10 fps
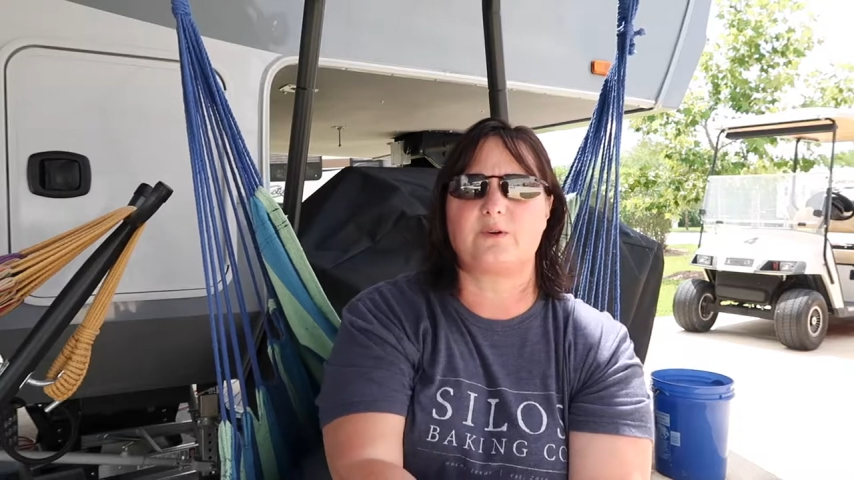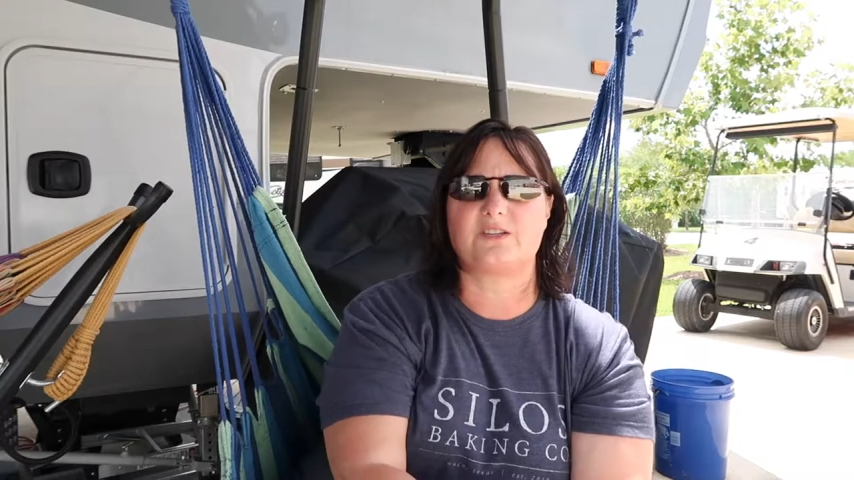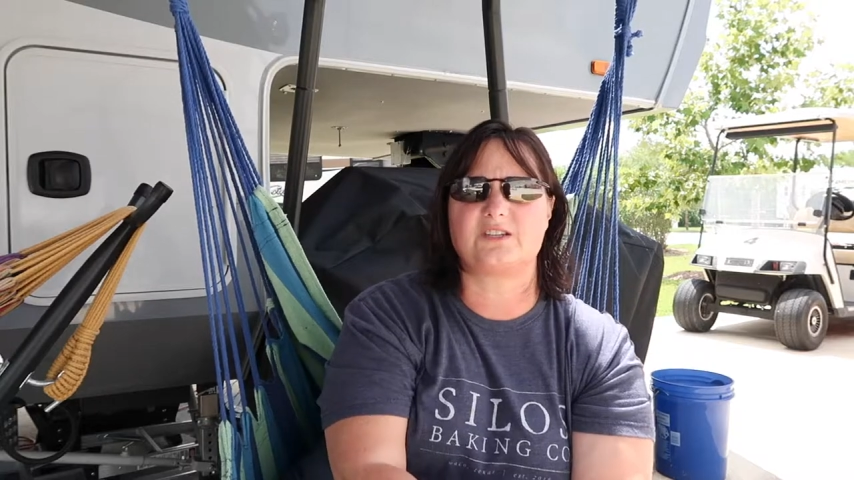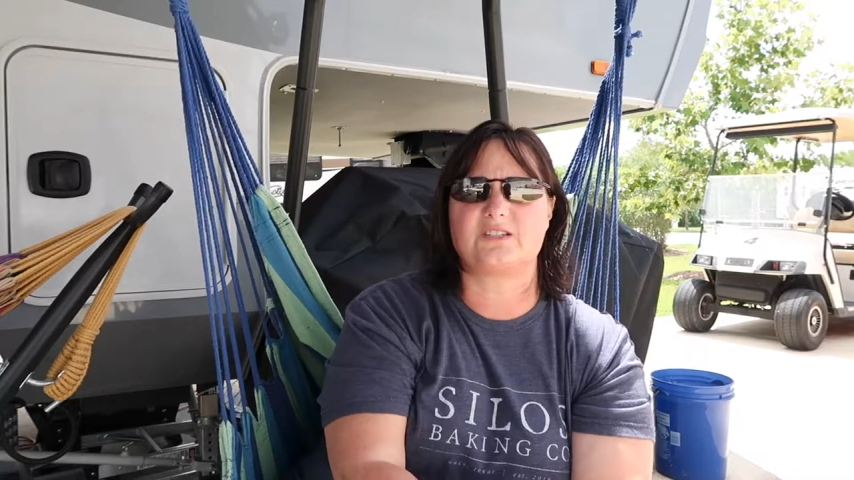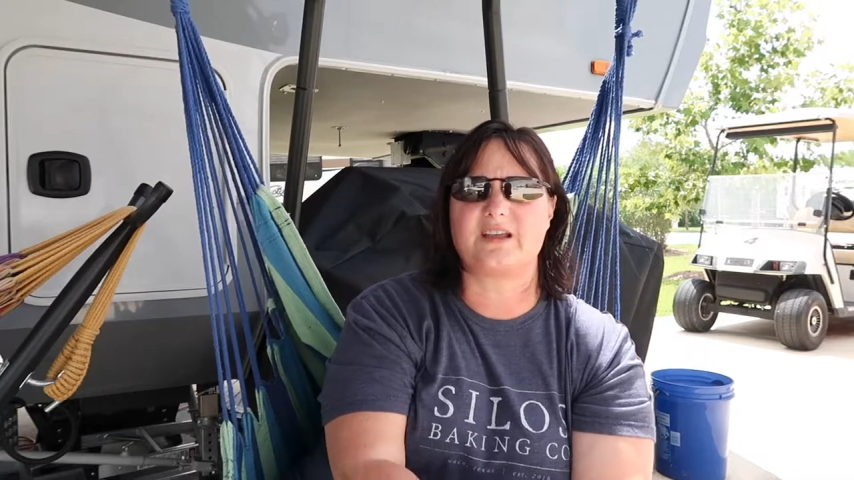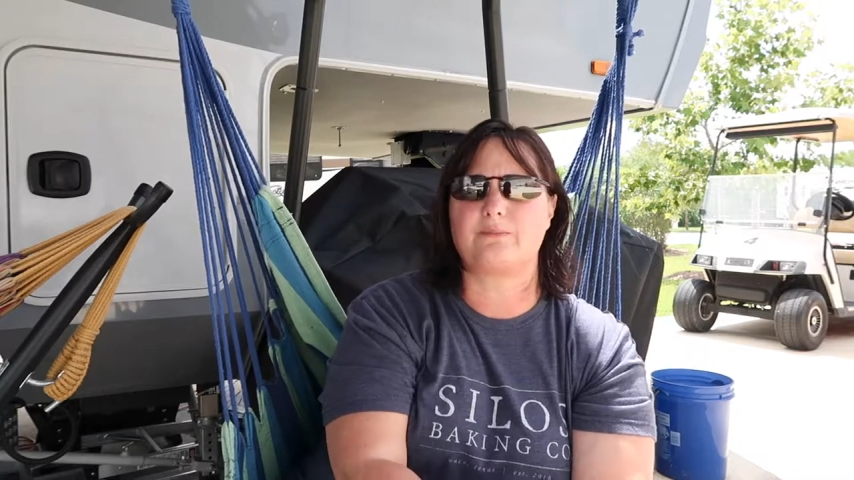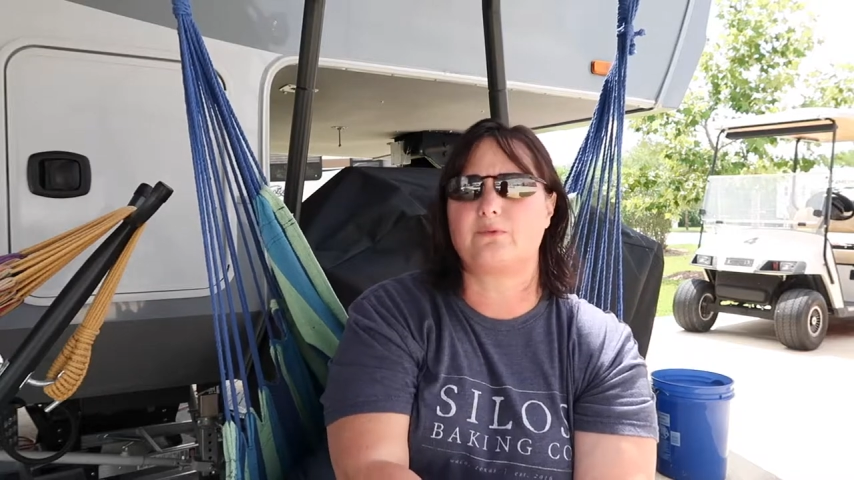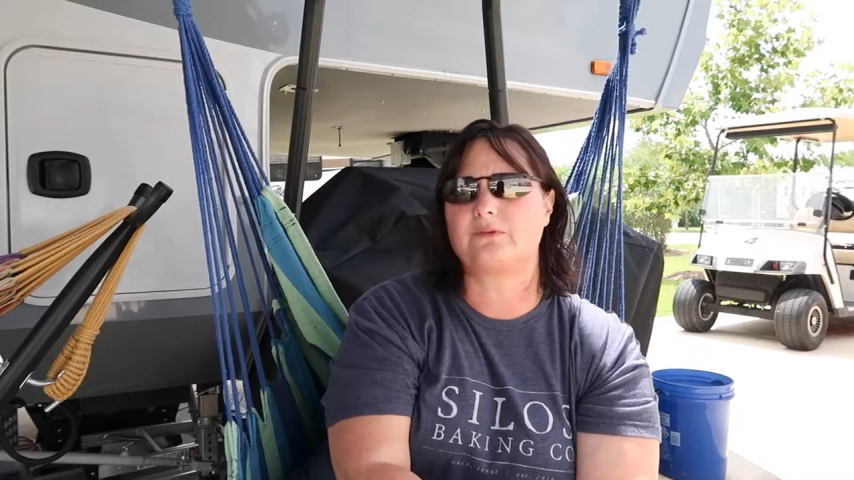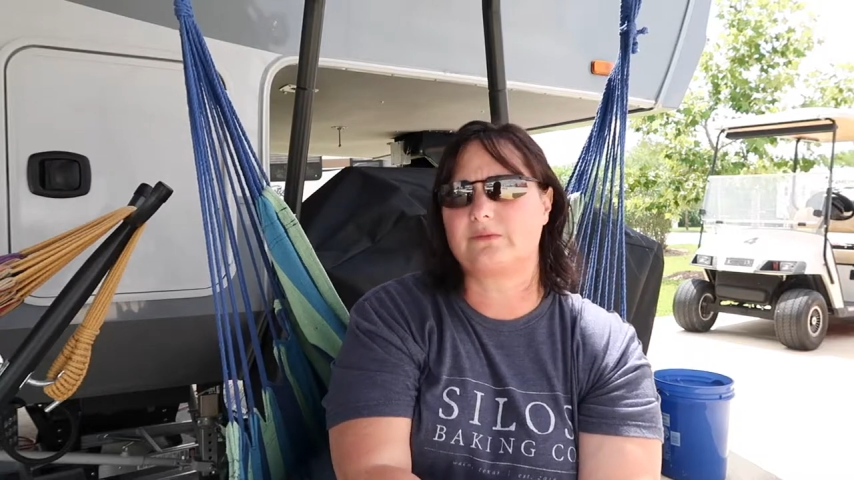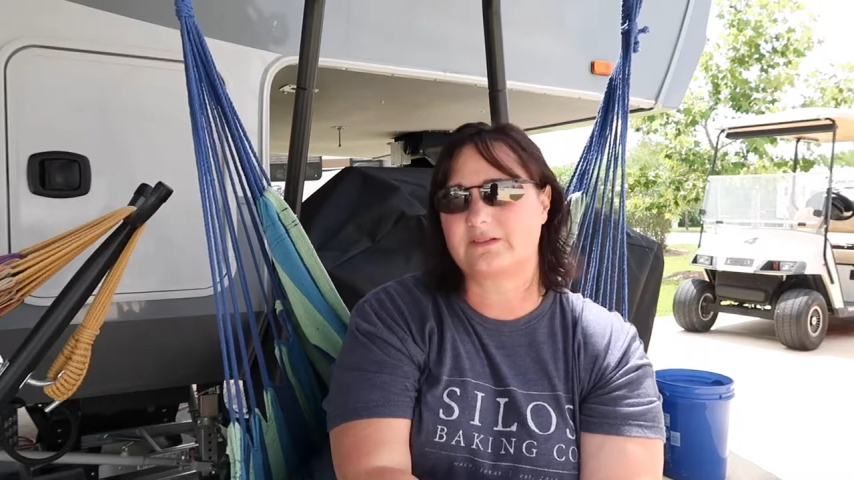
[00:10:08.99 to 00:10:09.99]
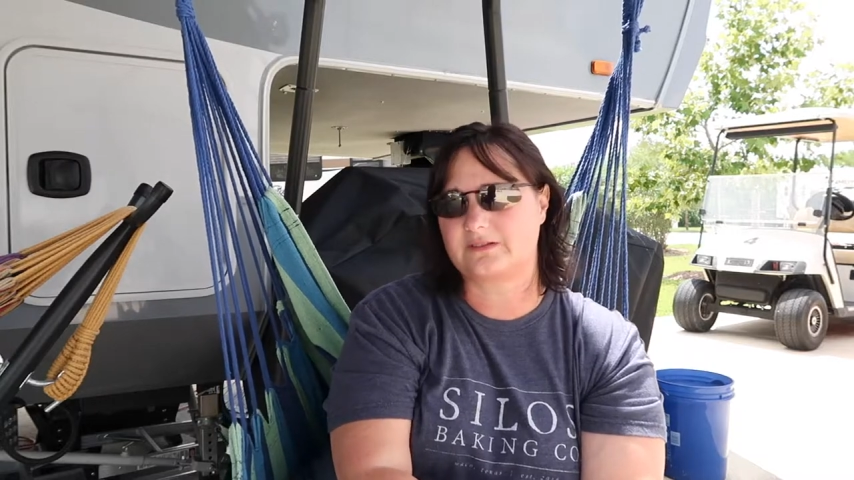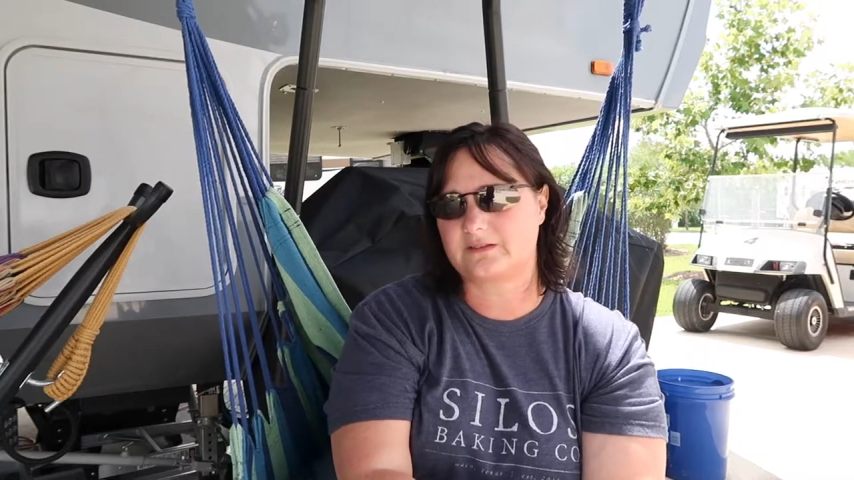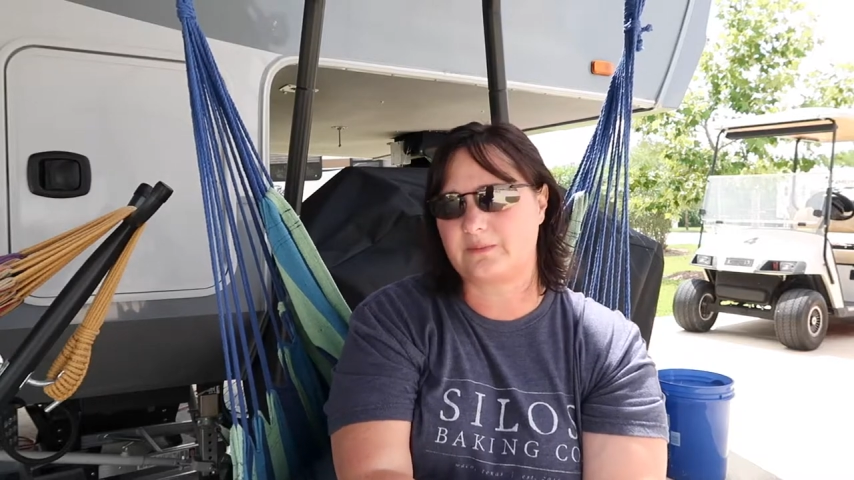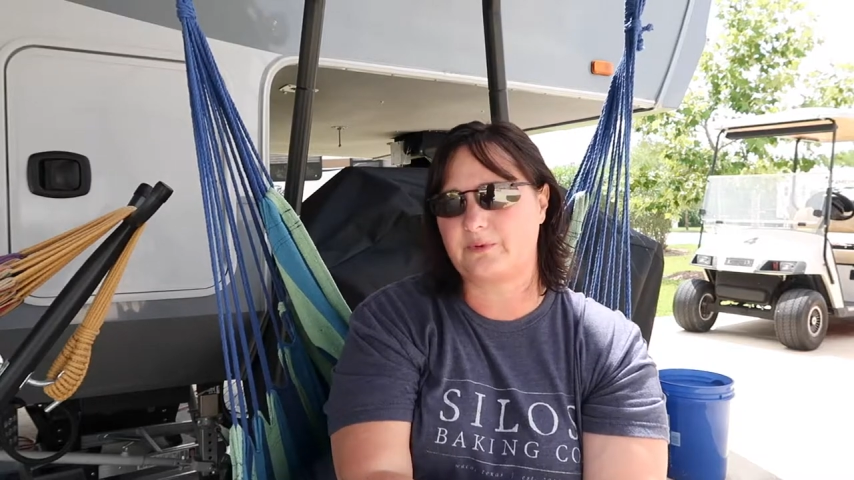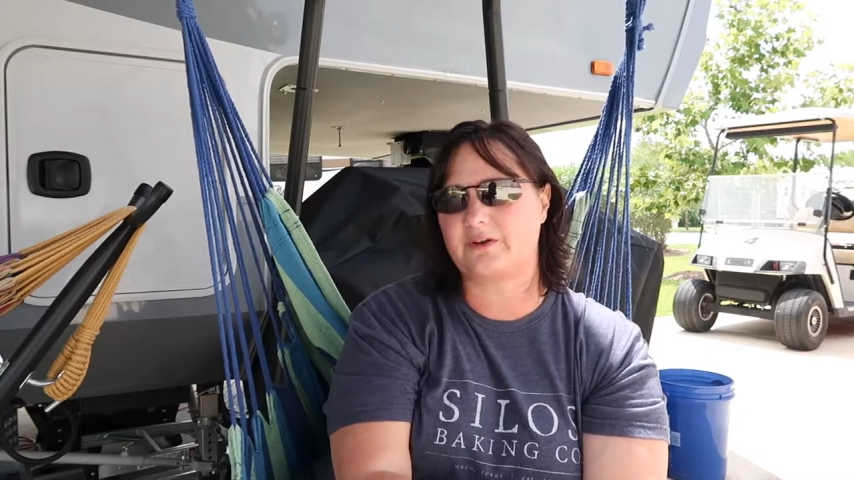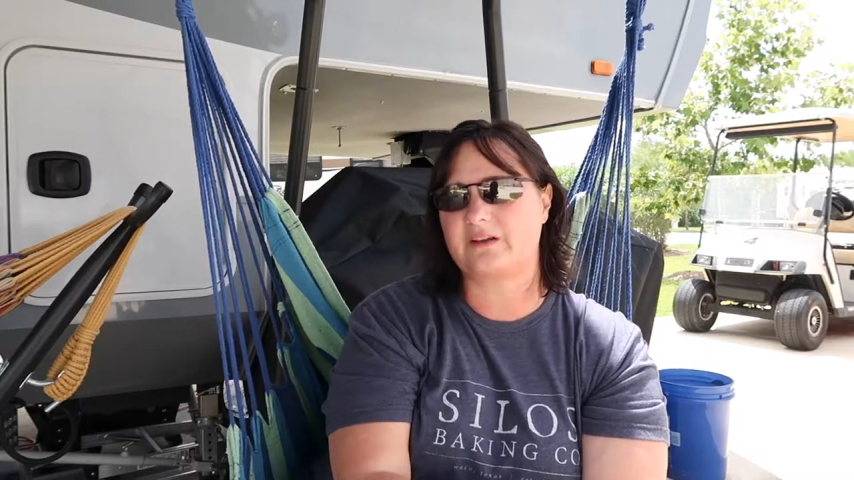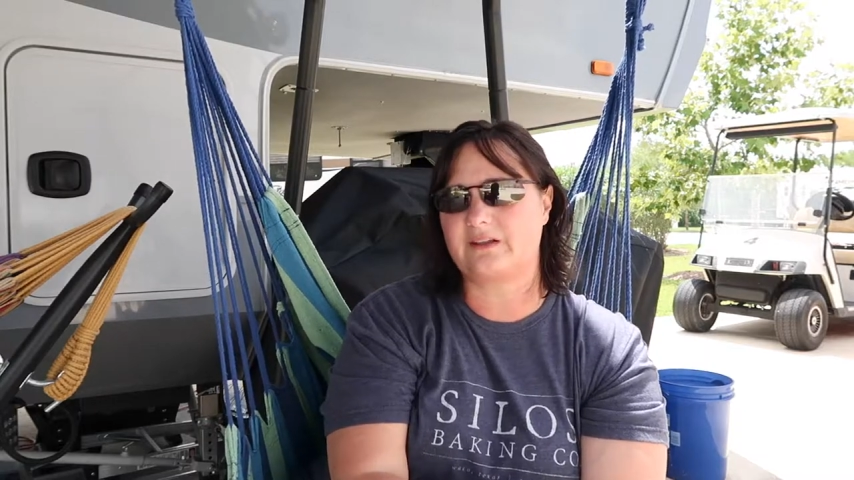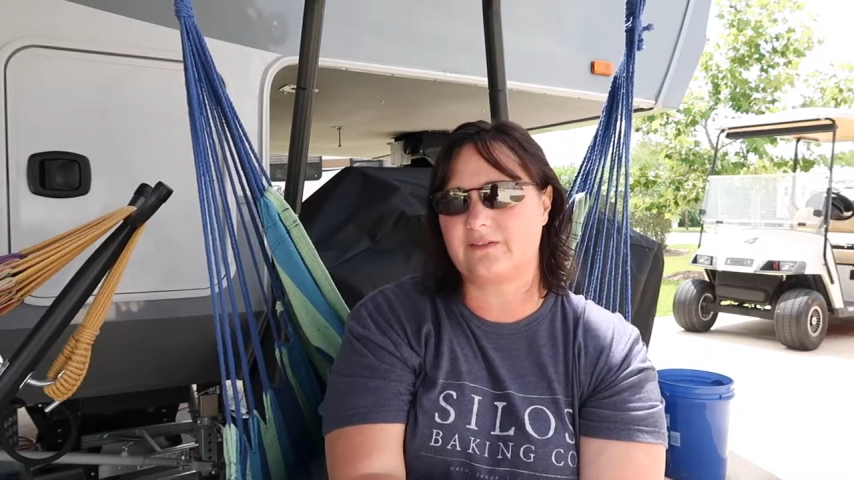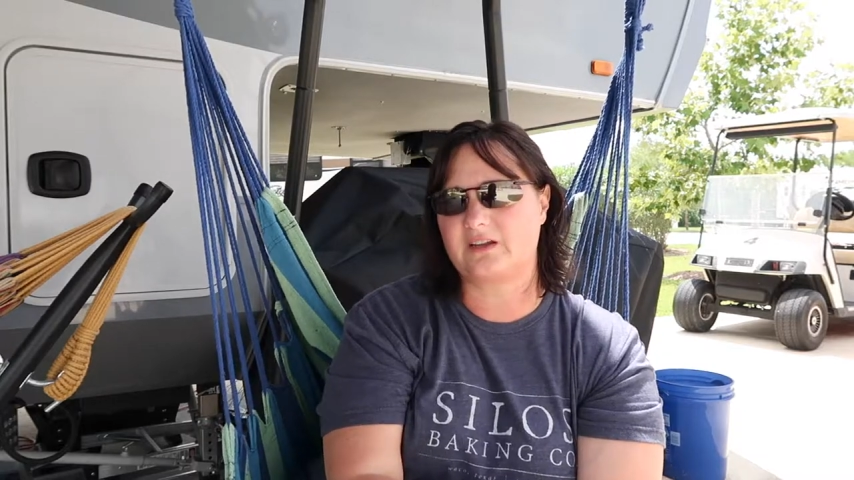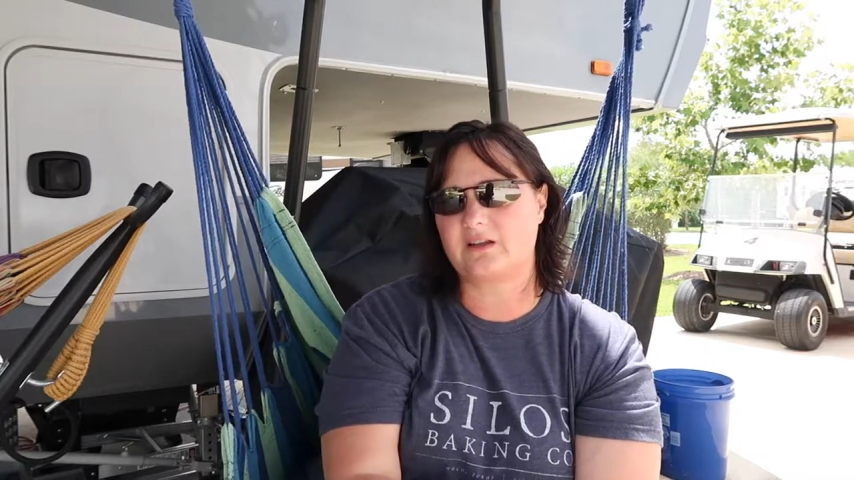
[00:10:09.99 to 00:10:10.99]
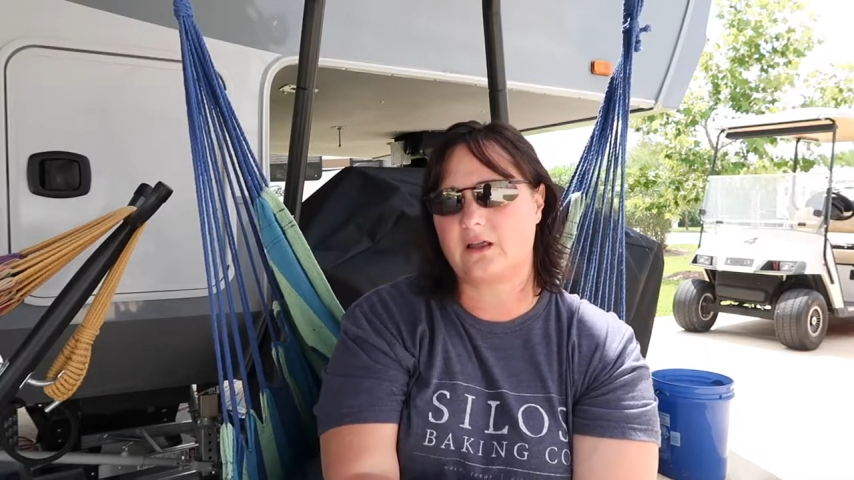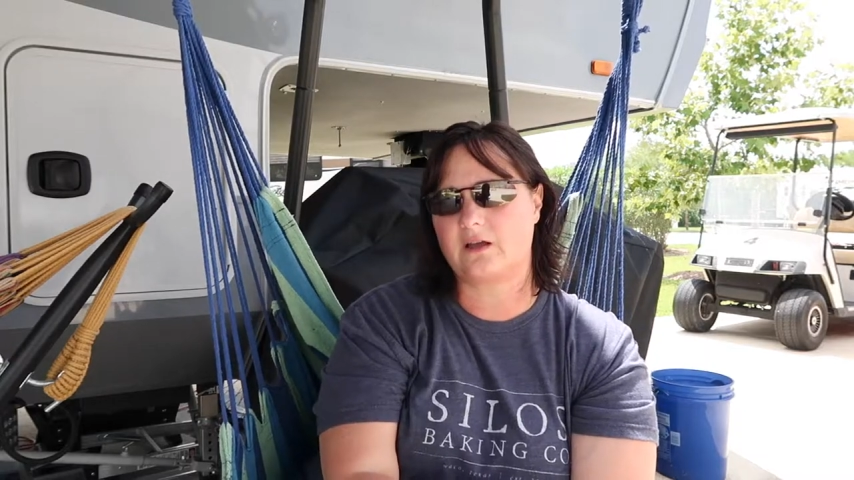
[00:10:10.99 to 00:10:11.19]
which is temp temporary living